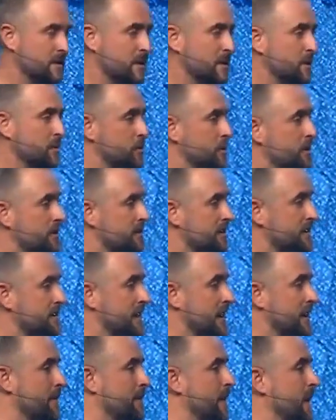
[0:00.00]
Jesus
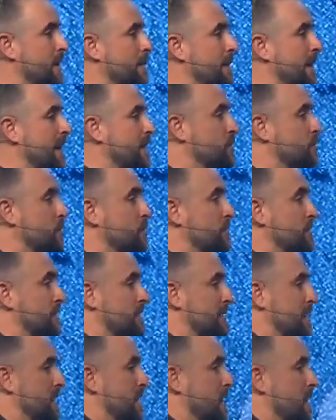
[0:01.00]
said, if any man
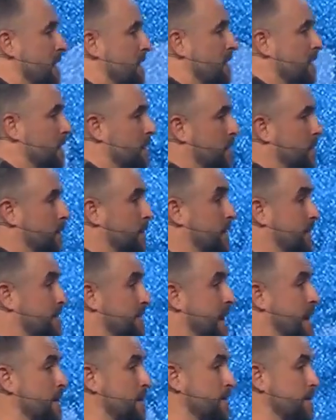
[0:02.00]
chooses or
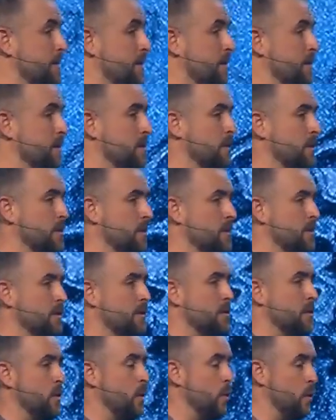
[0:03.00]
desires to
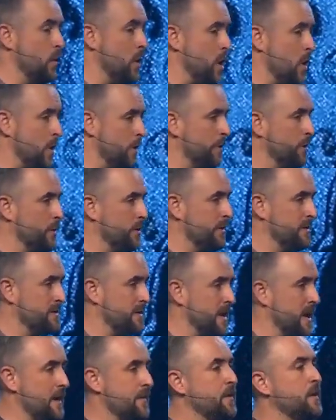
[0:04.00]
hold on to his
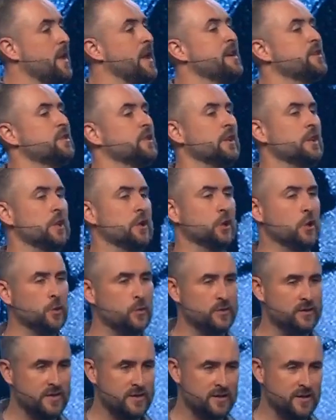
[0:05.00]
life, he'll actually
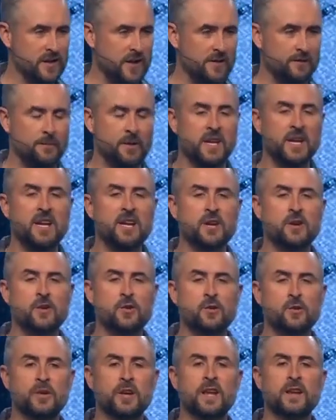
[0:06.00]
lose his life. But he
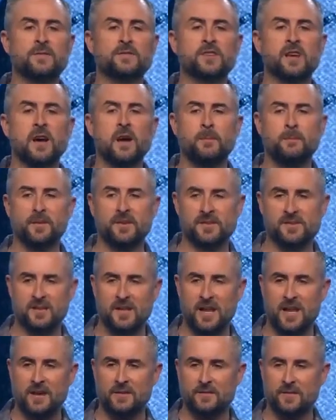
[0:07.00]
who gives up his
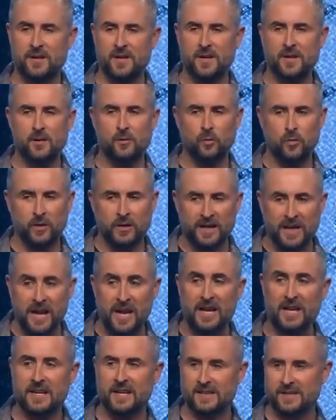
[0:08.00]
life will
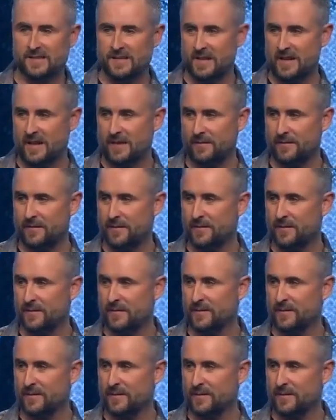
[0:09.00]
gain his life.